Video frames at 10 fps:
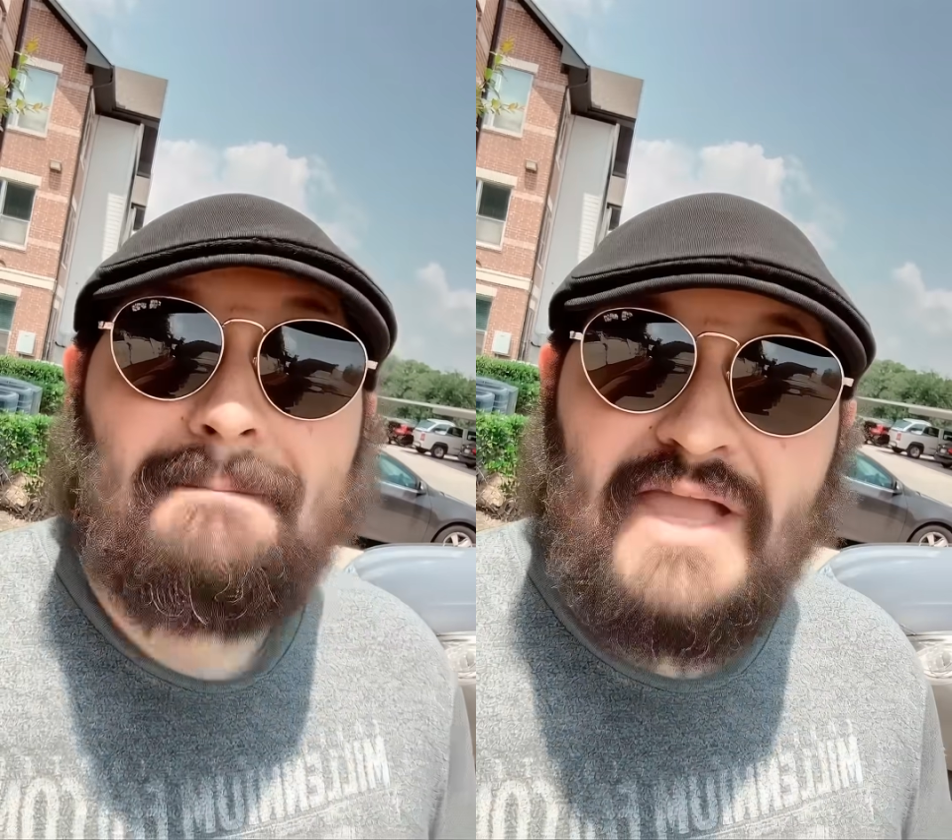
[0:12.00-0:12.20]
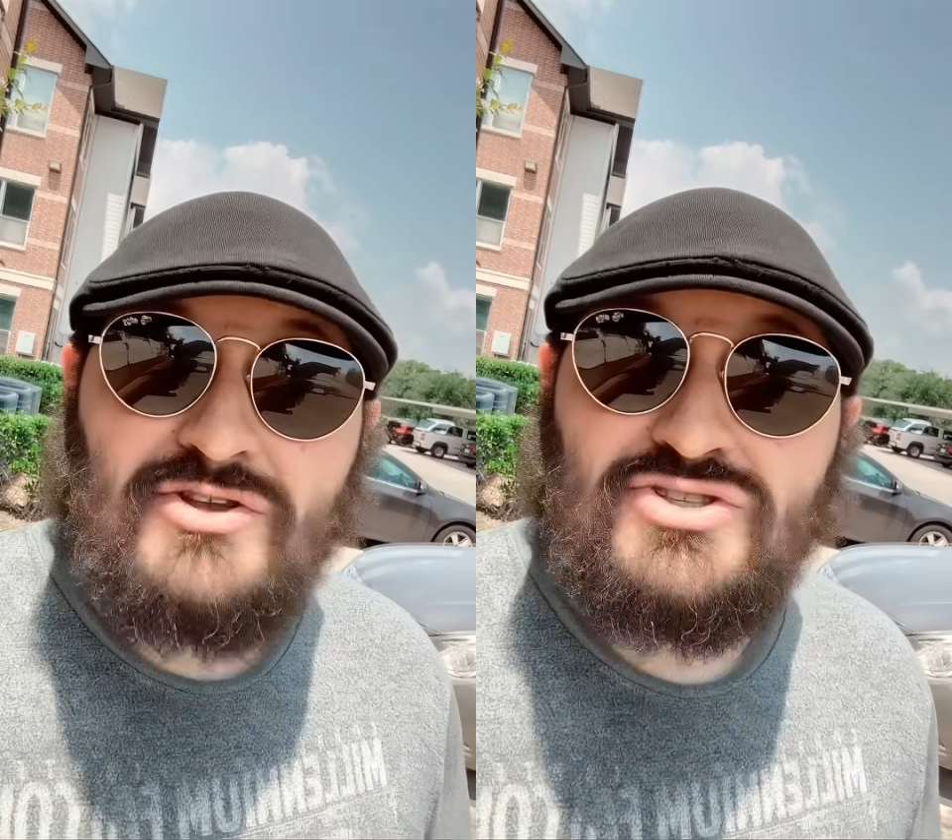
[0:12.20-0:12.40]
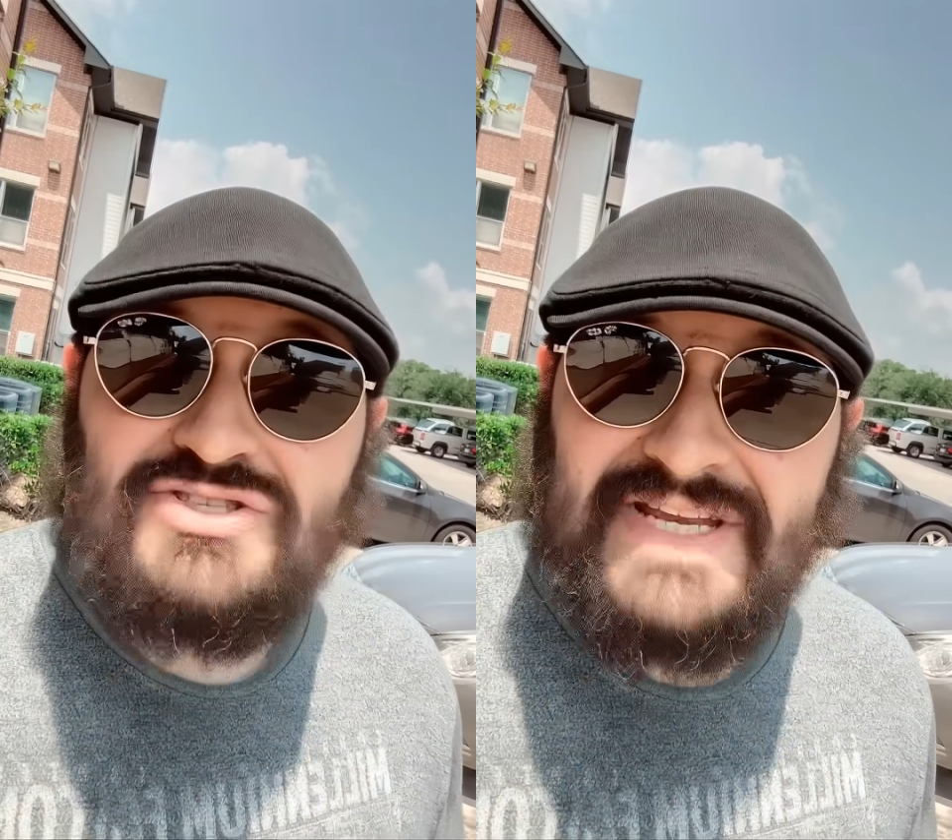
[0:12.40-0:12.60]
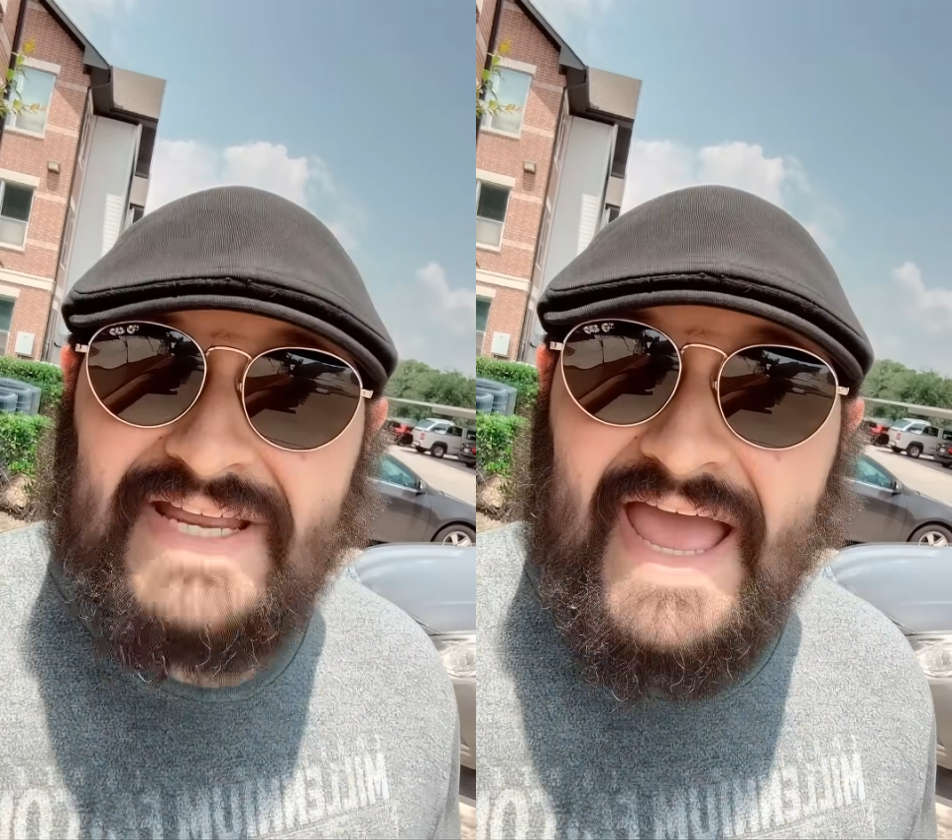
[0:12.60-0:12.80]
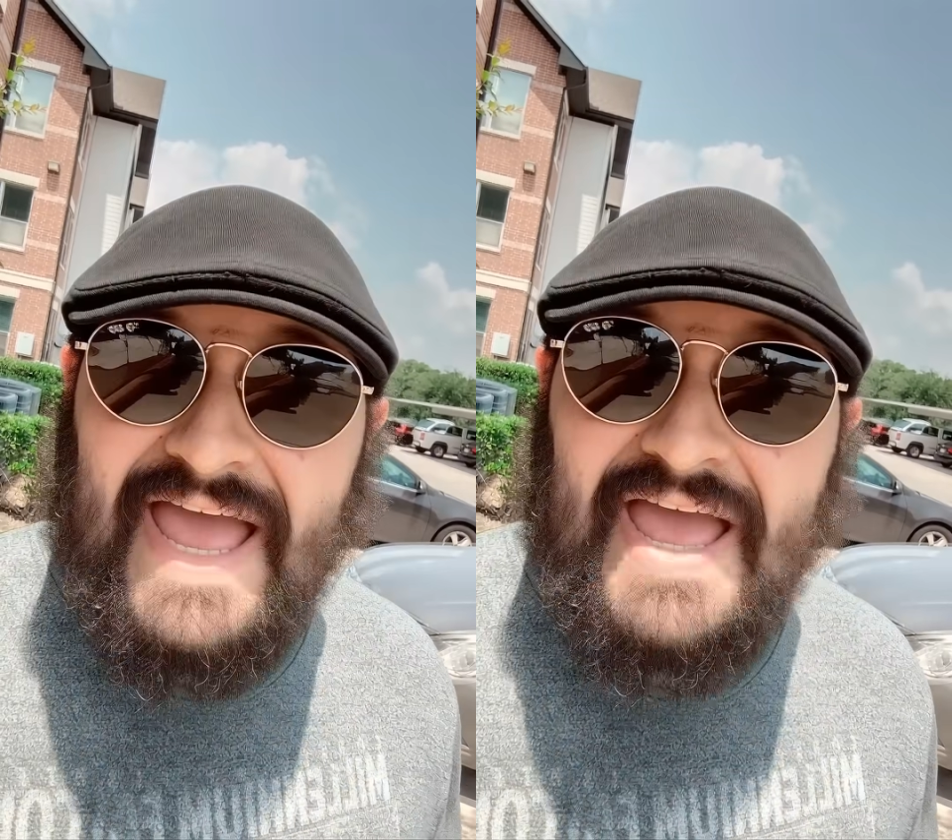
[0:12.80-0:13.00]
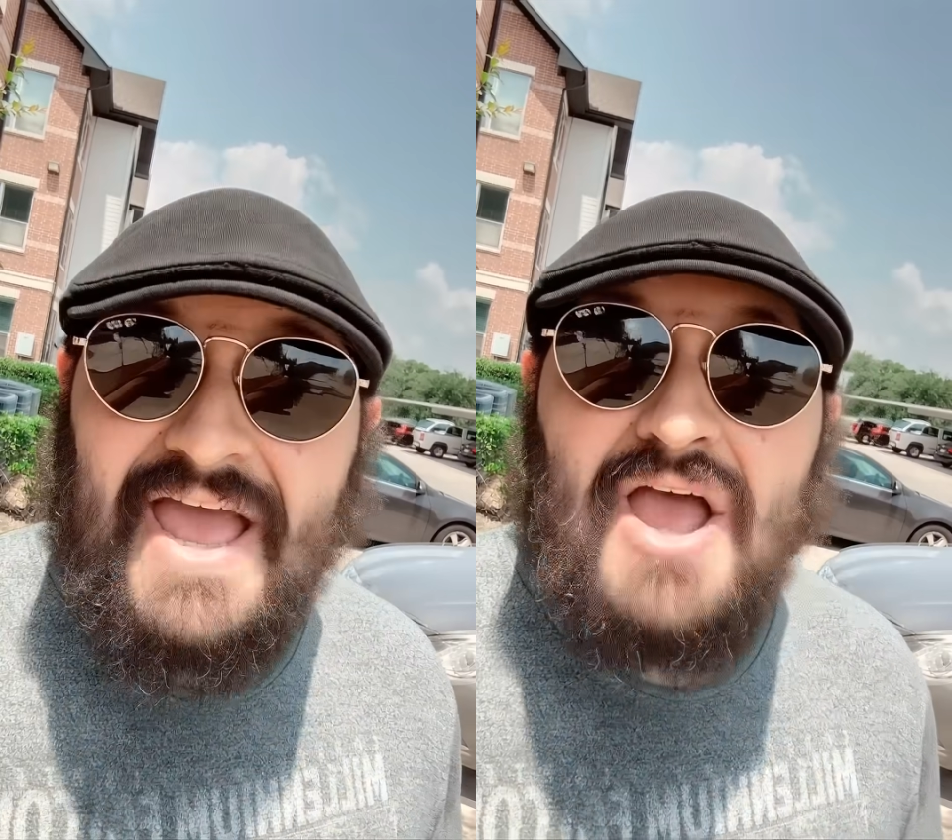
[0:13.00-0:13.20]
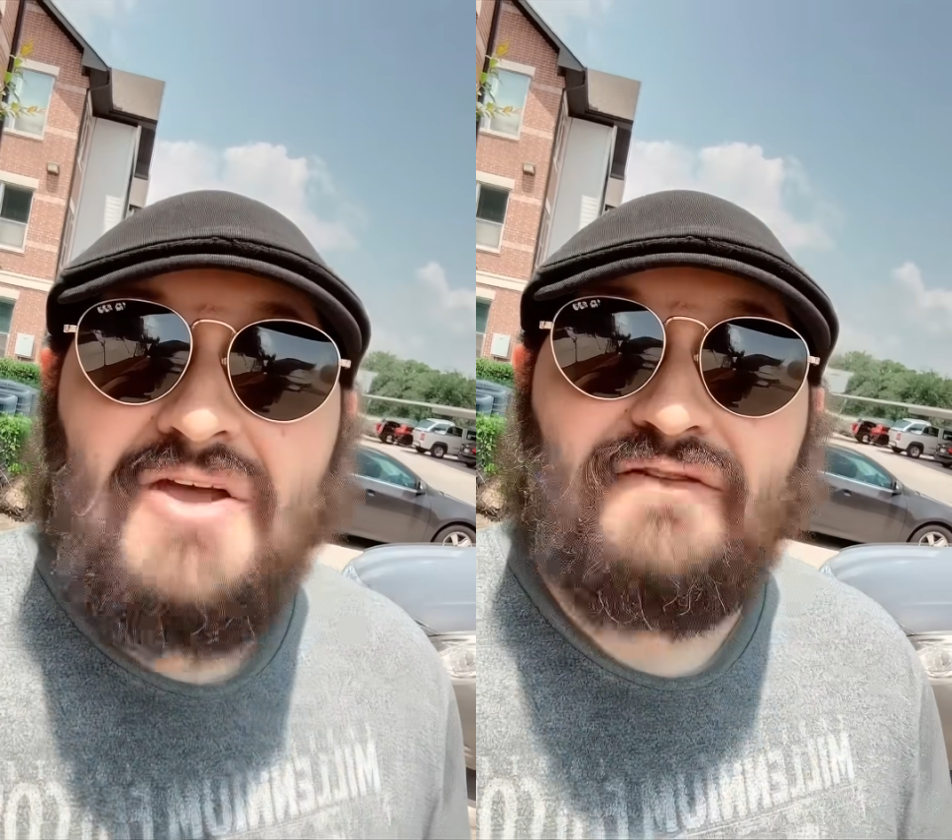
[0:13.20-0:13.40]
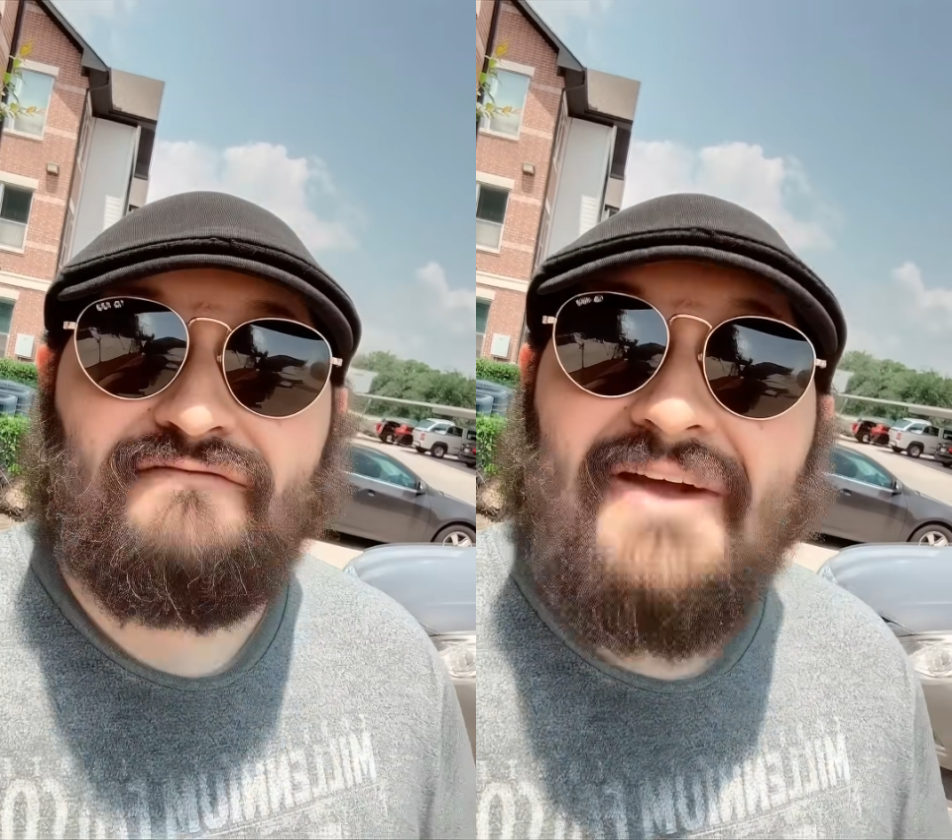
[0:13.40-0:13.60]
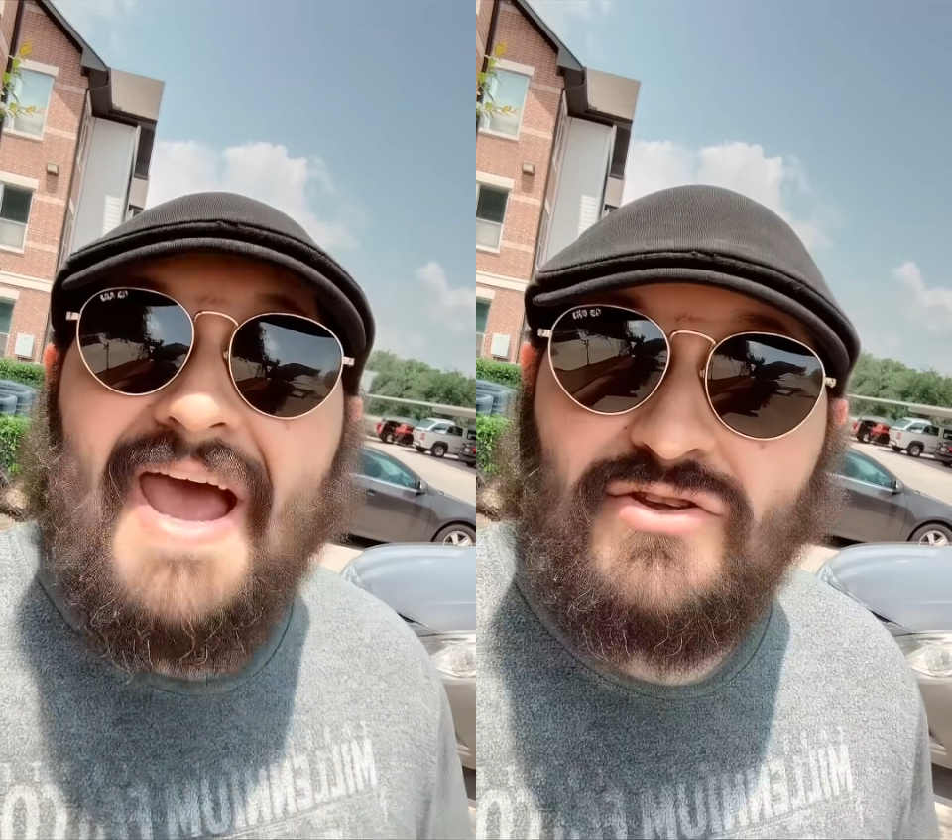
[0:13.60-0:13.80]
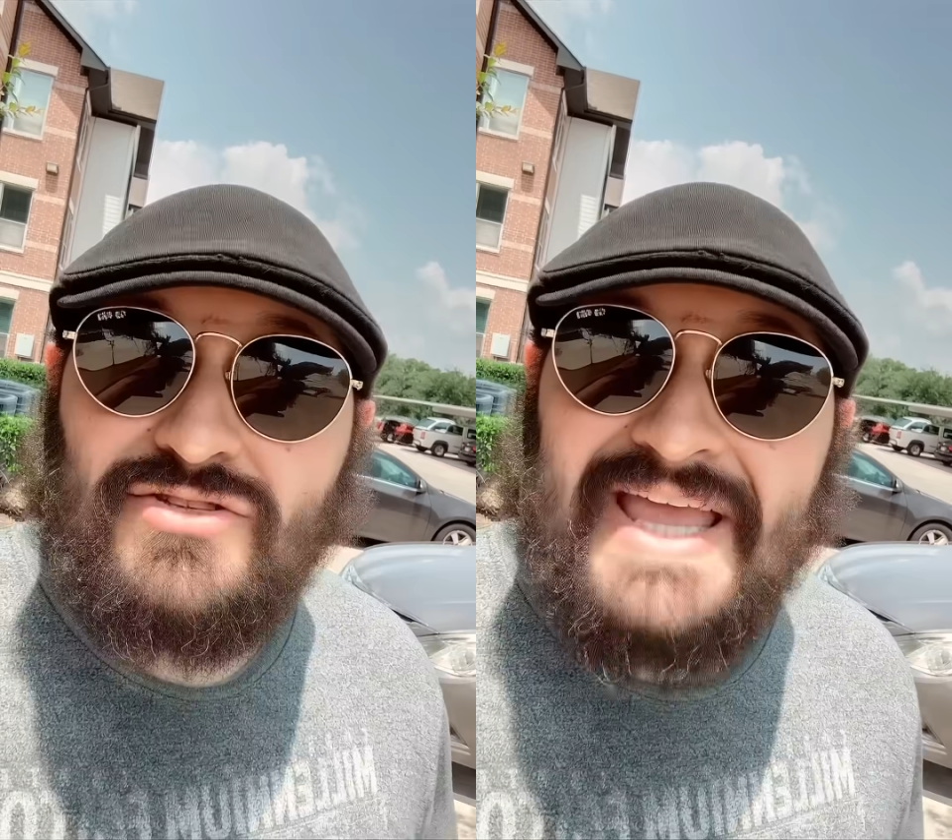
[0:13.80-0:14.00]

Picture Z Day, the final